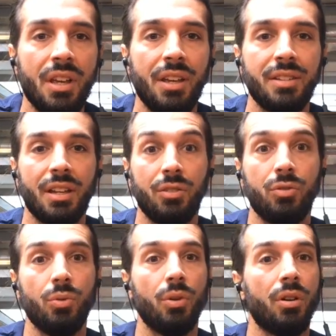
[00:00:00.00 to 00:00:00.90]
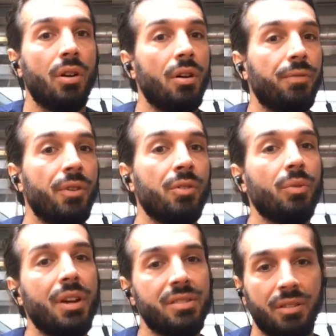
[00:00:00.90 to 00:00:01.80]
is that you do a
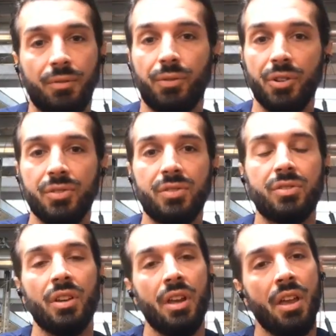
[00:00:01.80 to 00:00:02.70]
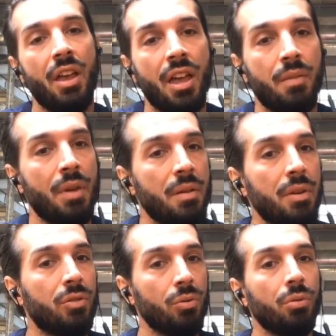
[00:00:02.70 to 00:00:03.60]
fundraise in first, and maybe
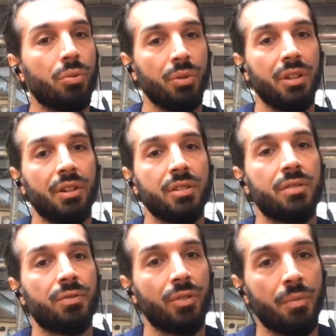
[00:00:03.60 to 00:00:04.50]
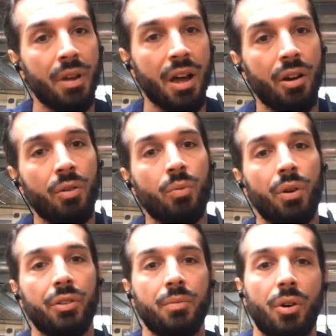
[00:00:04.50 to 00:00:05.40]
2-3 years from now,
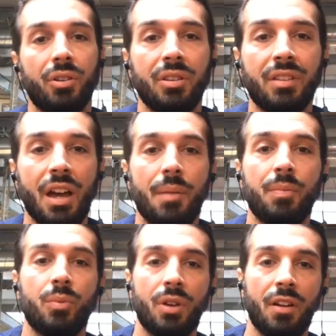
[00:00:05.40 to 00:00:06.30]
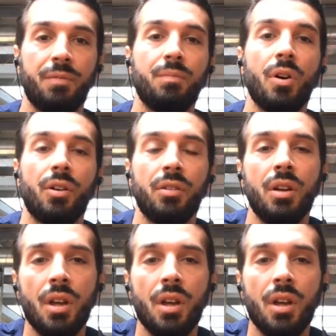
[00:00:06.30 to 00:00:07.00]
when the market cap would have gone